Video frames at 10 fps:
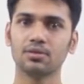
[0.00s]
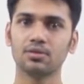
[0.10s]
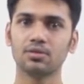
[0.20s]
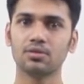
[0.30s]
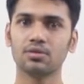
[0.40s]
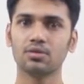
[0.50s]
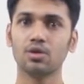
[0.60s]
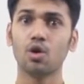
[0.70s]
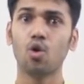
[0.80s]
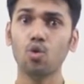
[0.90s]
Who
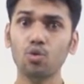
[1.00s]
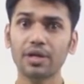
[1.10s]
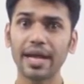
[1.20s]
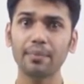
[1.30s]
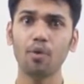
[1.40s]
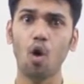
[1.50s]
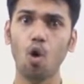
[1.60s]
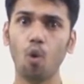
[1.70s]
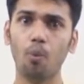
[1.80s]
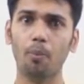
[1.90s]
came home?
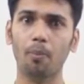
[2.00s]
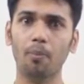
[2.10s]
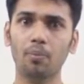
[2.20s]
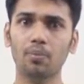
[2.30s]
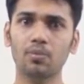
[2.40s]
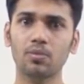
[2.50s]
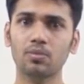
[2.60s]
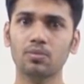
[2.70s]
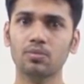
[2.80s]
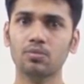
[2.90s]

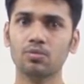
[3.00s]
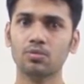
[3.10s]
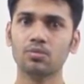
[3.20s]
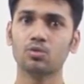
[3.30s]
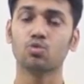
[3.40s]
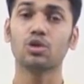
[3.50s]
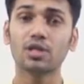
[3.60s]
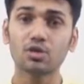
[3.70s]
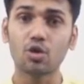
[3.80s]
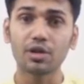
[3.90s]
We are talking
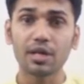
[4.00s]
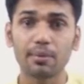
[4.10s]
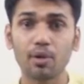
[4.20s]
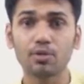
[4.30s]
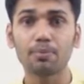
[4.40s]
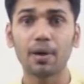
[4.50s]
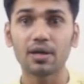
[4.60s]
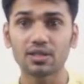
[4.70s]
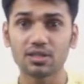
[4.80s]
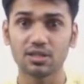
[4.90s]
about a person.
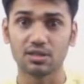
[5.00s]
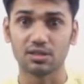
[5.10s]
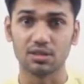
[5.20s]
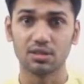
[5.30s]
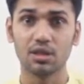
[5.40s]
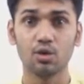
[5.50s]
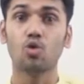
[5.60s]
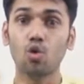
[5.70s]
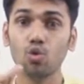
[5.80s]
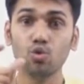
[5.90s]
Who
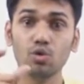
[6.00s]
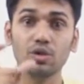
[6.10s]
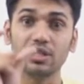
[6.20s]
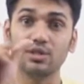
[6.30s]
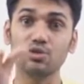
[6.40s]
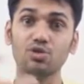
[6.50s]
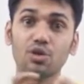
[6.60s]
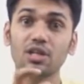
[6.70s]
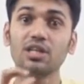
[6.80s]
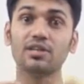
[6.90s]
usually
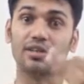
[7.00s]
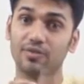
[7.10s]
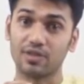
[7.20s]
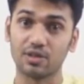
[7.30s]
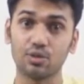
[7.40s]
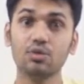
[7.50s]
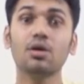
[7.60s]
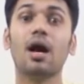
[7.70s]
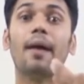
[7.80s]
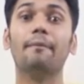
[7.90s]
refer to a
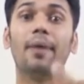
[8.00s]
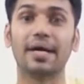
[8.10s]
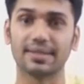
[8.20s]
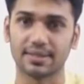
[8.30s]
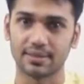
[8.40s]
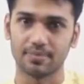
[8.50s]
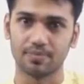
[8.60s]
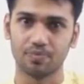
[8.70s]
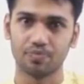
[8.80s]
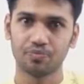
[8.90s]
person.
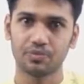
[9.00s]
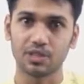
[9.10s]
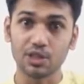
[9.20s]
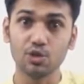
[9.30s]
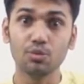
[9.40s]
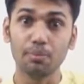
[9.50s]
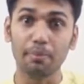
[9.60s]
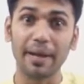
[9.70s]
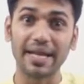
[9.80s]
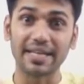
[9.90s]
You make it
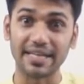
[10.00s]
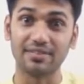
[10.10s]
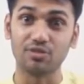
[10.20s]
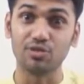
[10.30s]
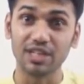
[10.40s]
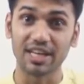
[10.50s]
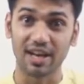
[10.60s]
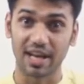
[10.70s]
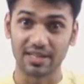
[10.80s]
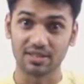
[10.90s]
realize.
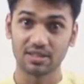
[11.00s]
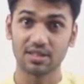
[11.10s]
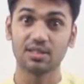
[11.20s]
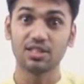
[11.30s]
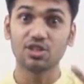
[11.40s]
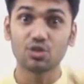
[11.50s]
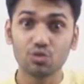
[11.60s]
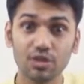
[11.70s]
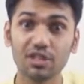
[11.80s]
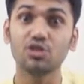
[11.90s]
The student should
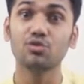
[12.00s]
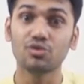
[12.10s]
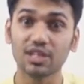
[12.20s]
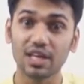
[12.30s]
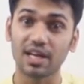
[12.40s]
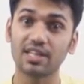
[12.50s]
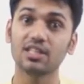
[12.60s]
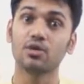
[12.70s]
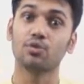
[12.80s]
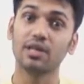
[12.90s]
realize whenever
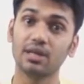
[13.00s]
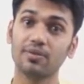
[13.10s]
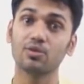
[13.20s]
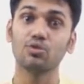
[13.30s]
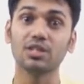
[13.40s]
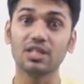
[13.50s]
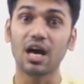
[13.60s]
we are